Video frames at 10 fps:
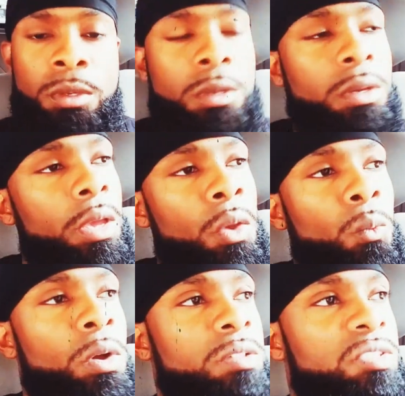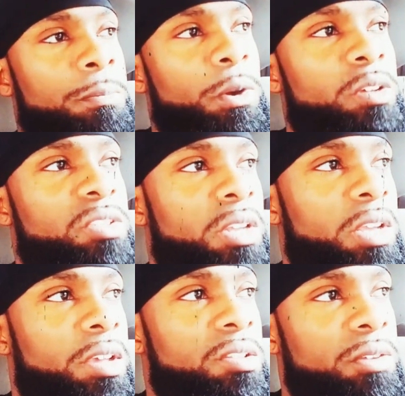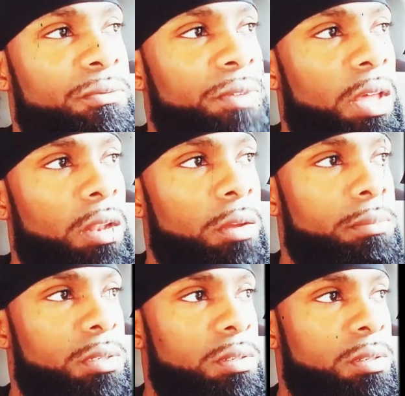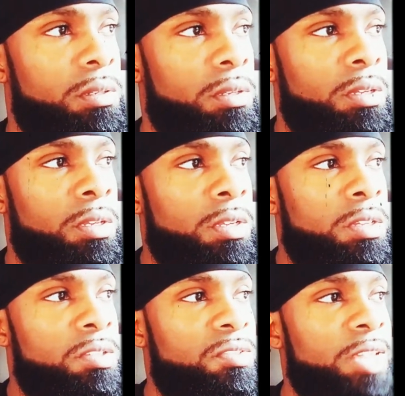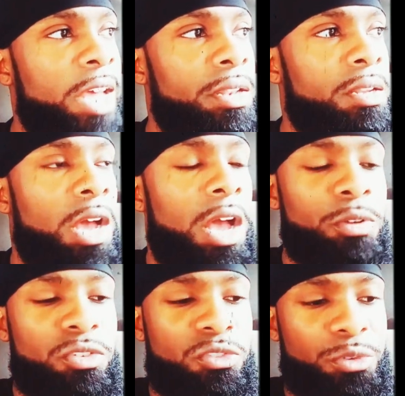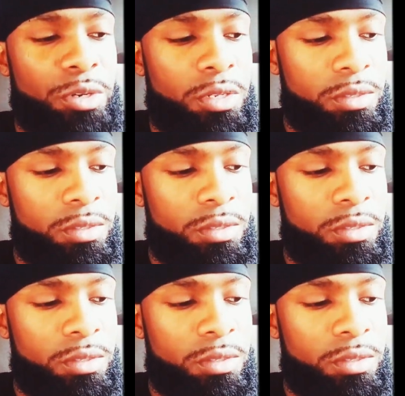And once a person has developed psychometry,